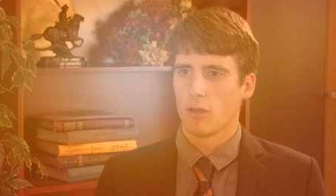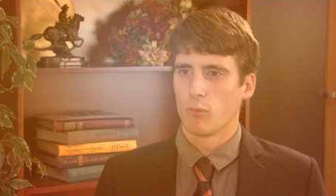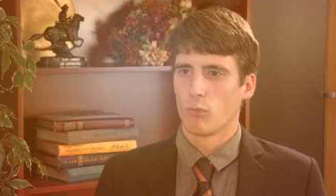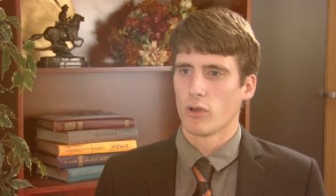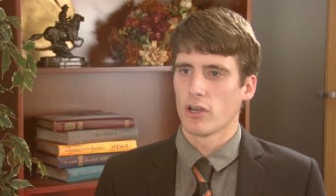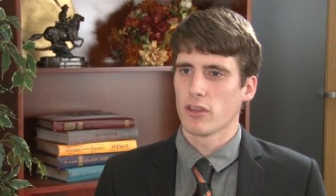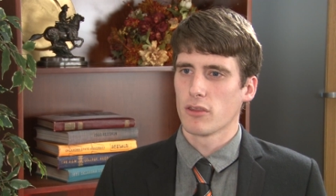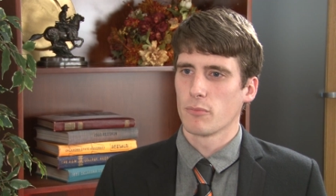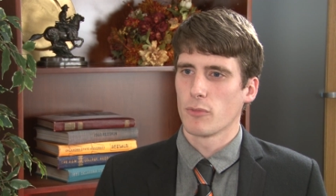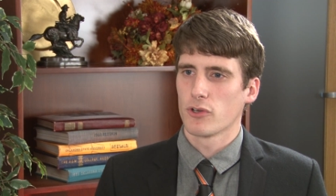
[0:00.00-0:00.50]

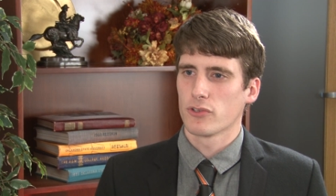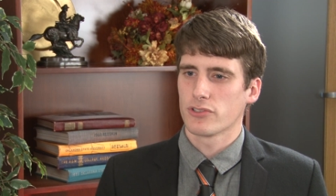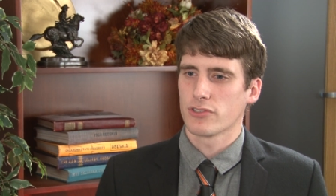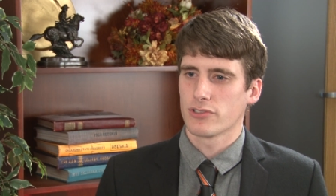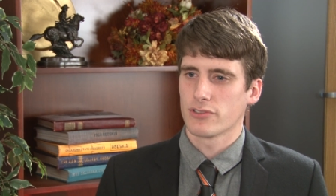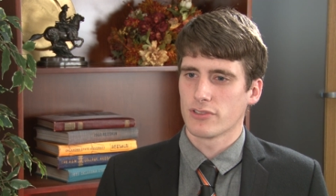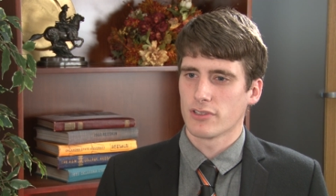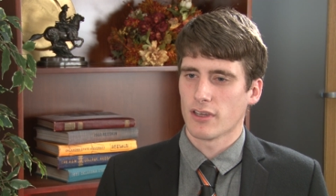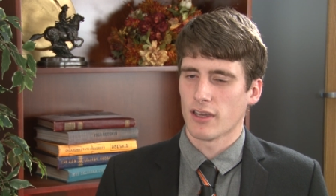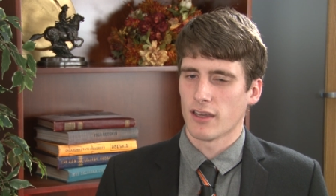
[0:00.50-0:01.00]
One of the
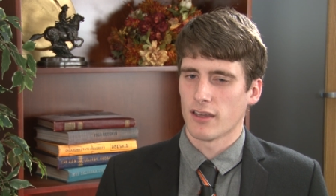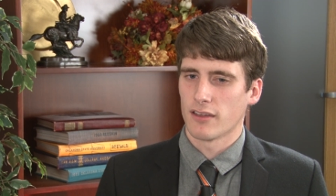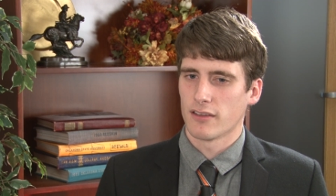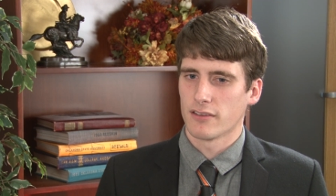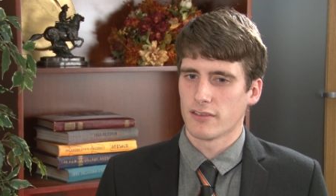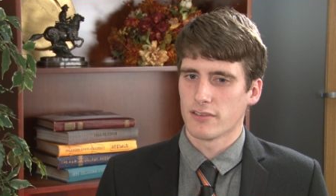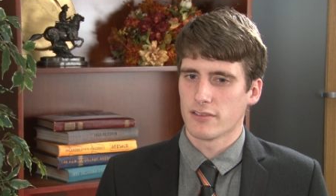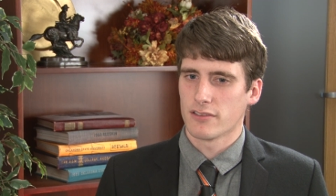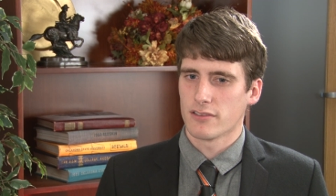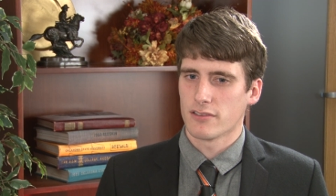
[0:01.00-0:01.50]
most uh,
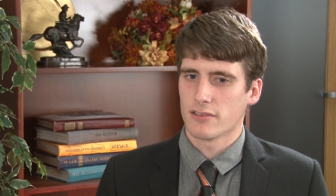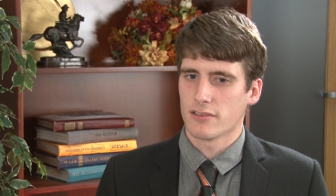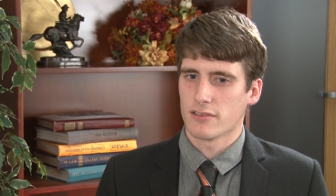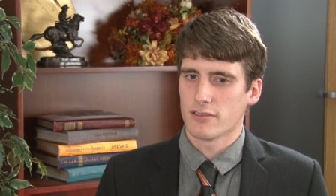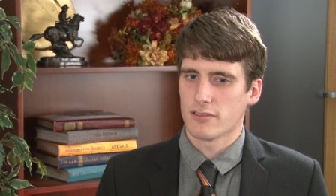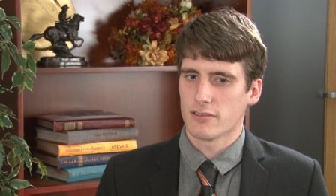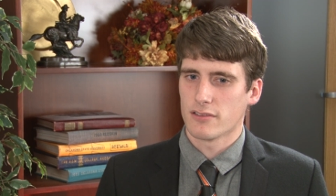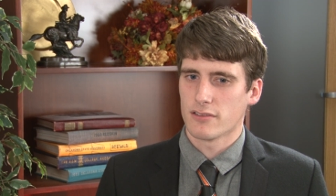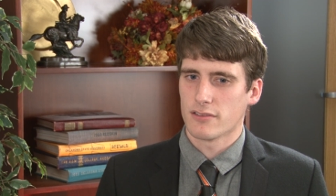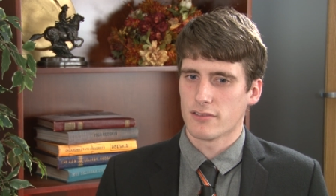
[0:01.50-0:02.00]

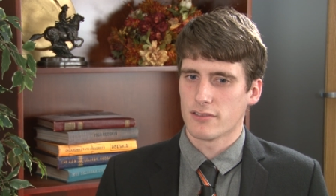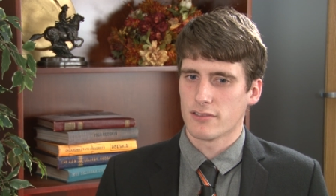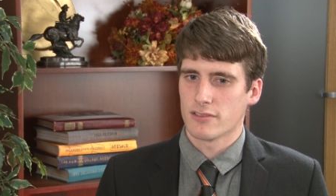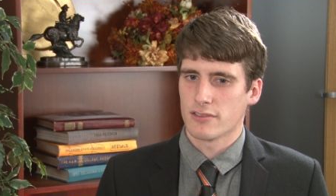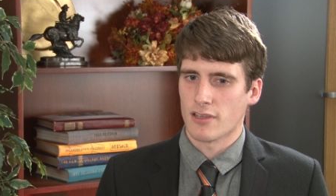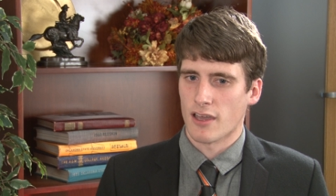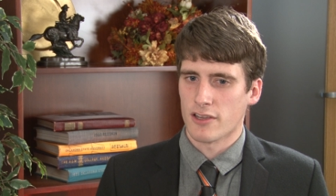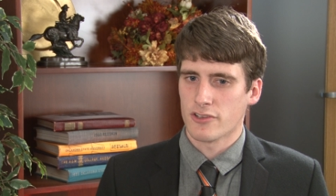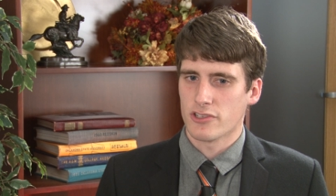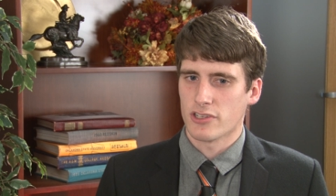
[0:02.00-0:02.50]

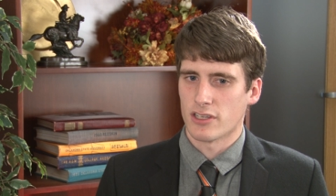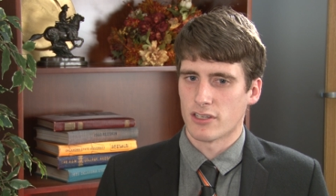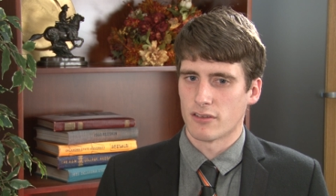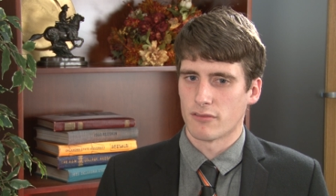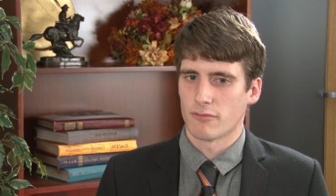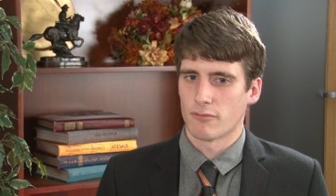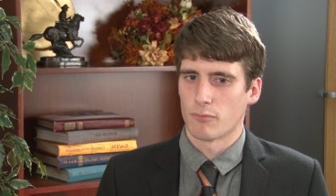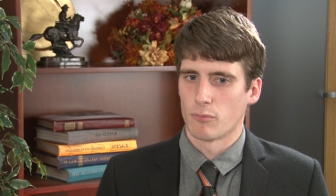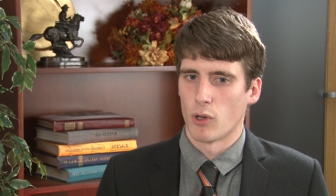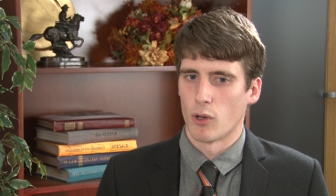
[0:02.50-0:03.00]
touching
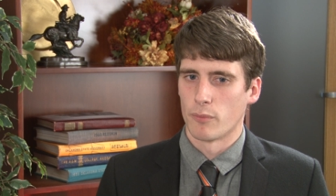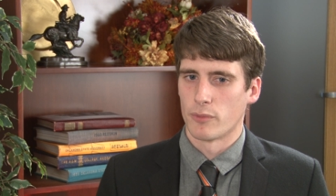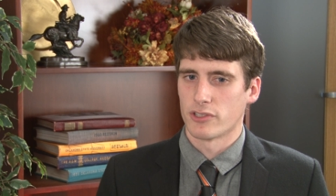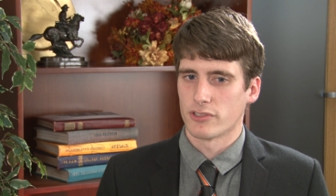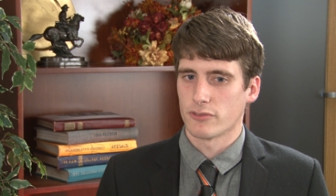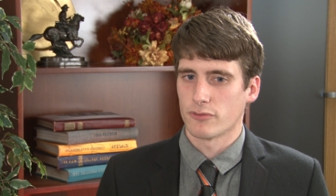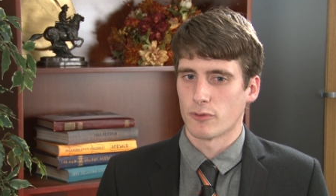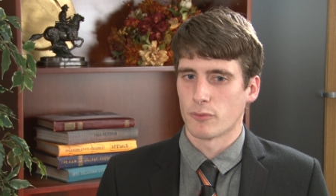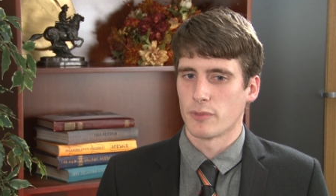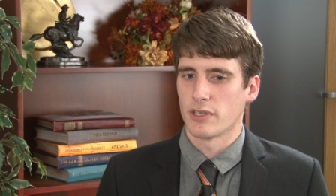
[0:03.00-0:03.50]

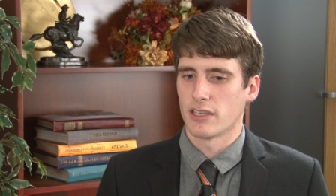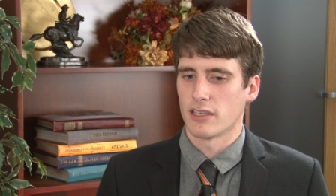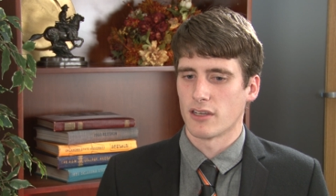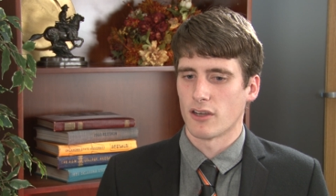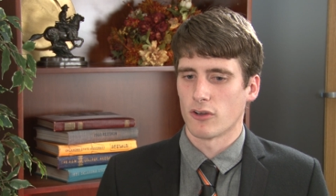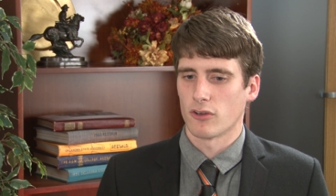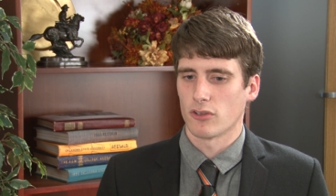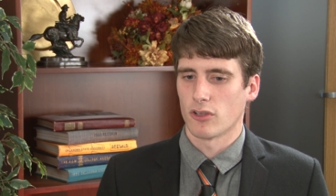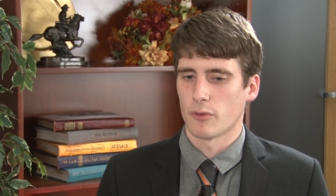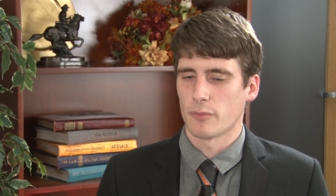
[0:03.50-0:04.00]
moments for me at
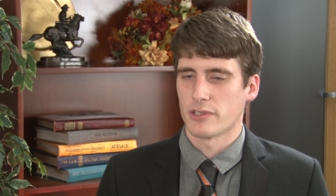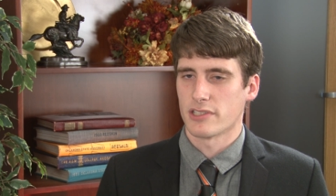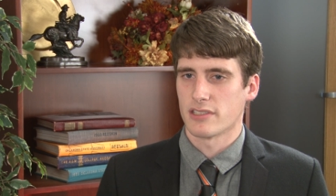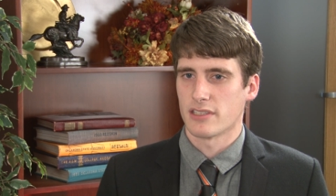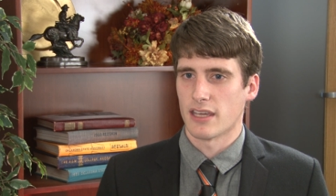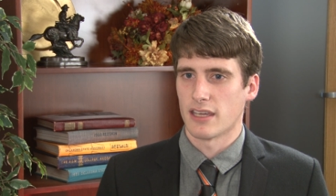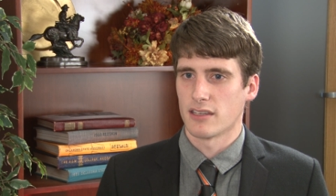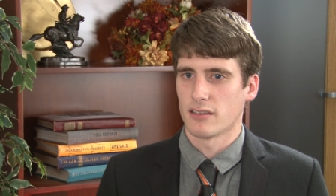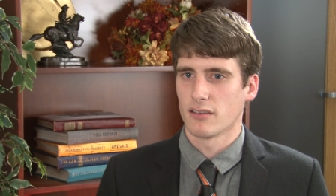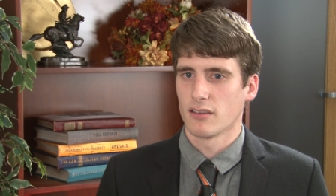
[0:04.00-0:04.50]
Oklahoma
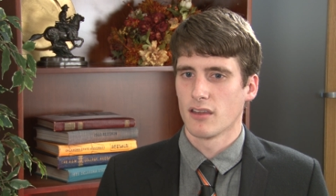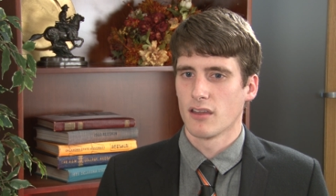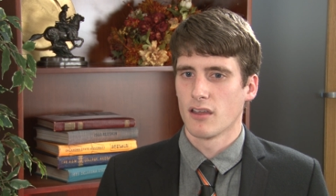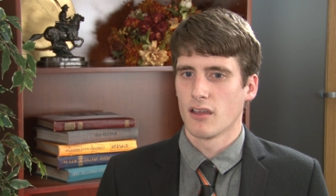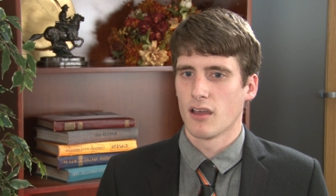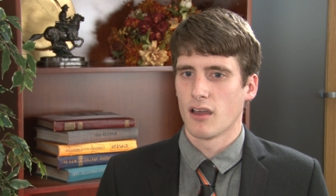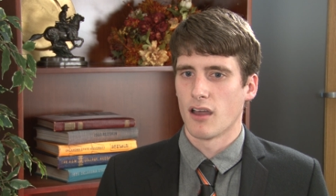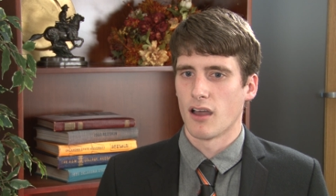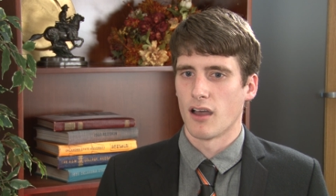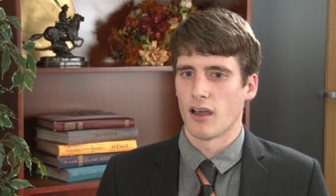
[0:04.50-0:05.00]
State
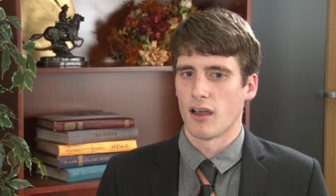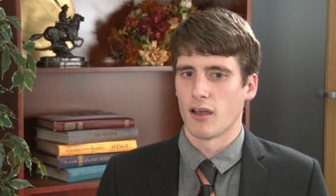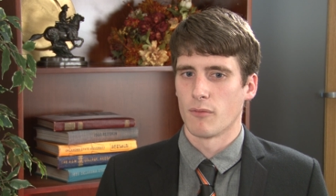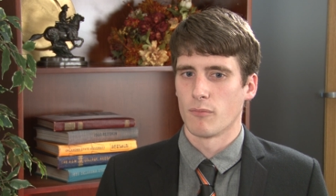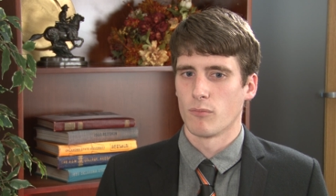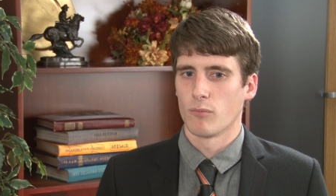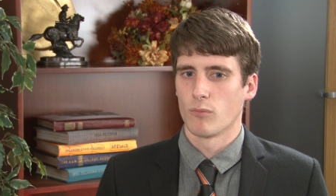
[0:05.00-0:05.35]
um,